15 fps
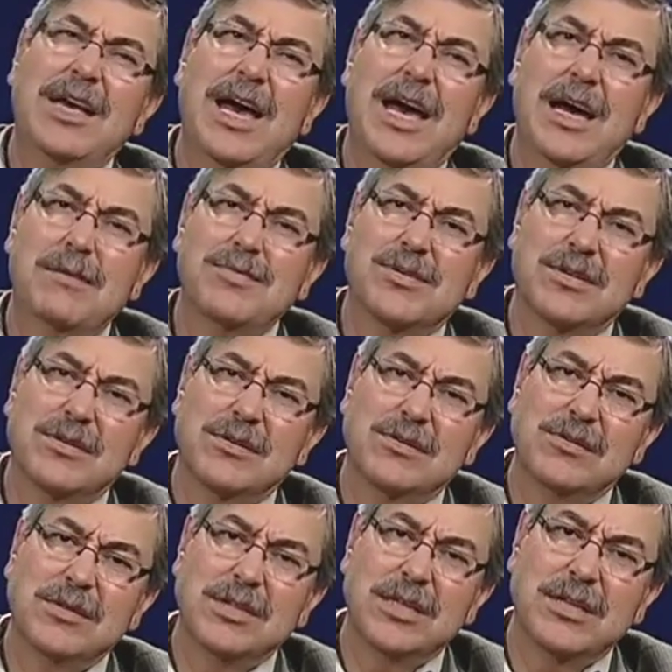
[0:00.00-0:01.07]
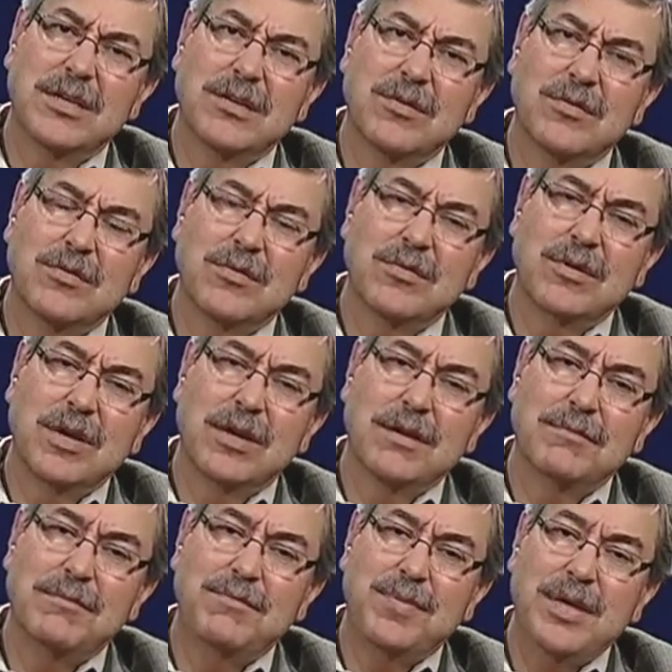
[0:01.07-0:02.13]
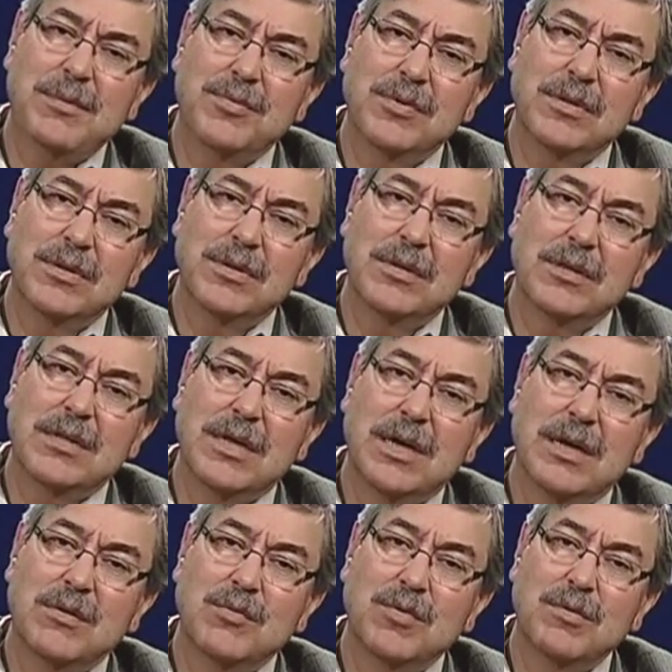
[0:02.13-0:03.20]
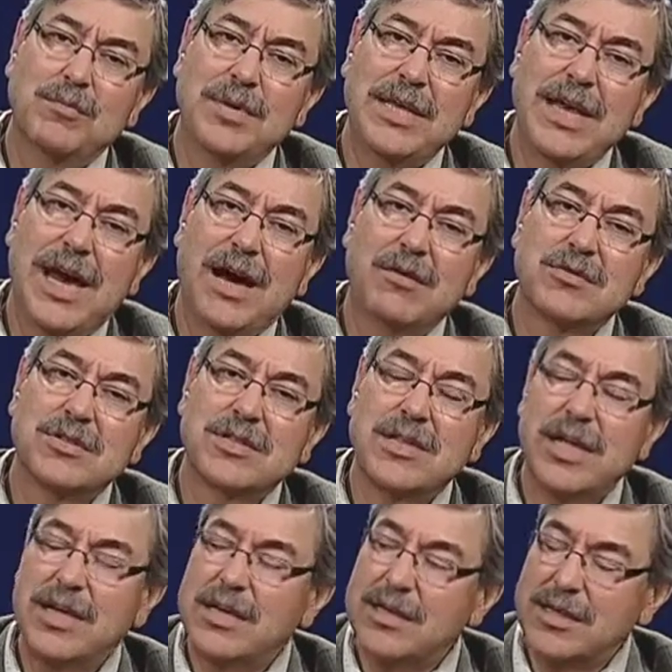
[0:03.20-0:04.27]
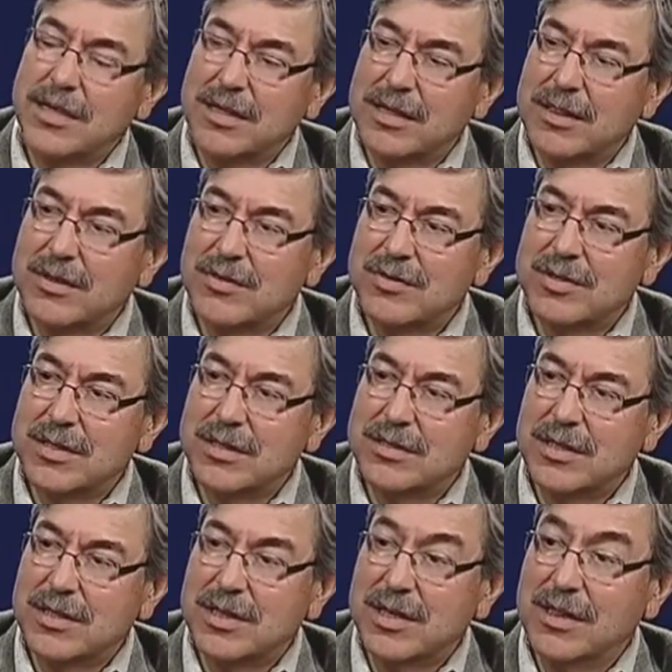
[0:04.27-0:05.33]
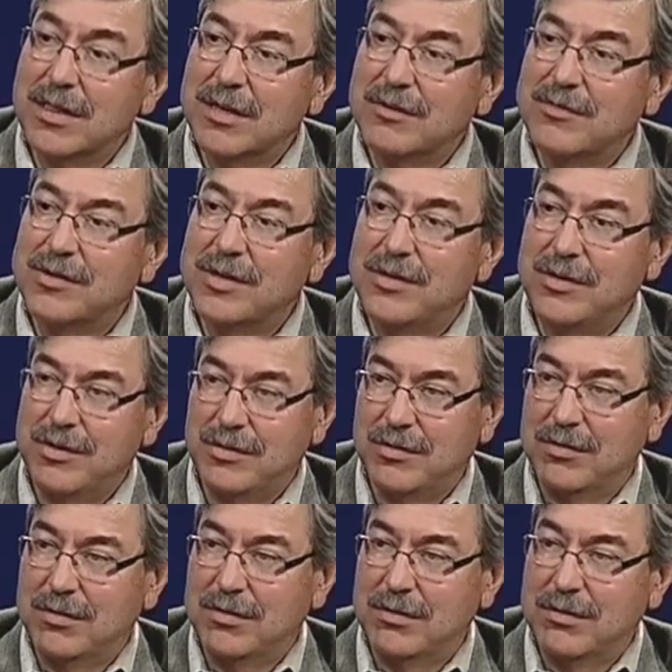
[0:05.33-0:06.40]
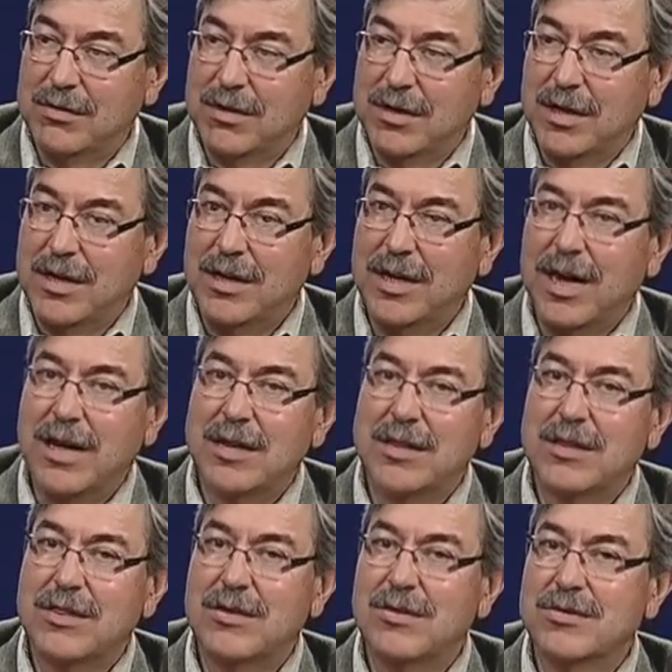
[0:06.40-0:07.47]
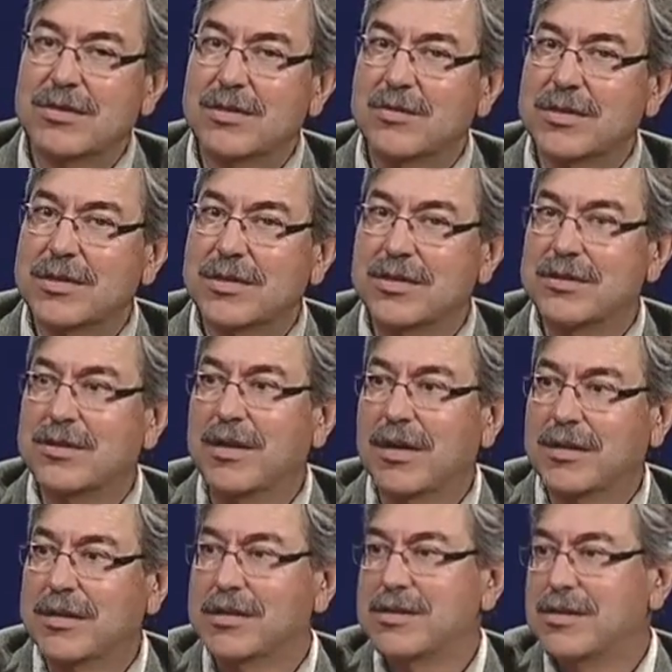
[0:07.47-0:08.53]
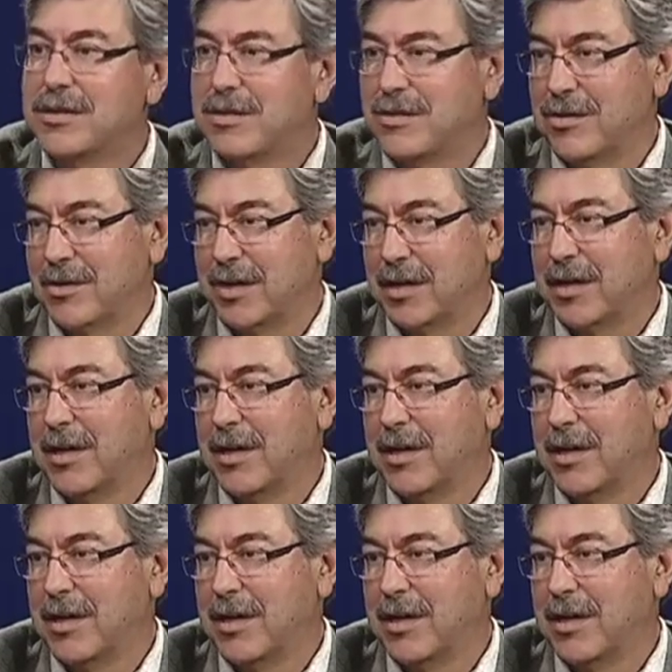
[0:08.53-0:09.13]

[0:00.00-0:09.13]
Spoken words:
Absolutely. You know, people will be outstanding at those things that they love to do, not at those in which they're talked into doing.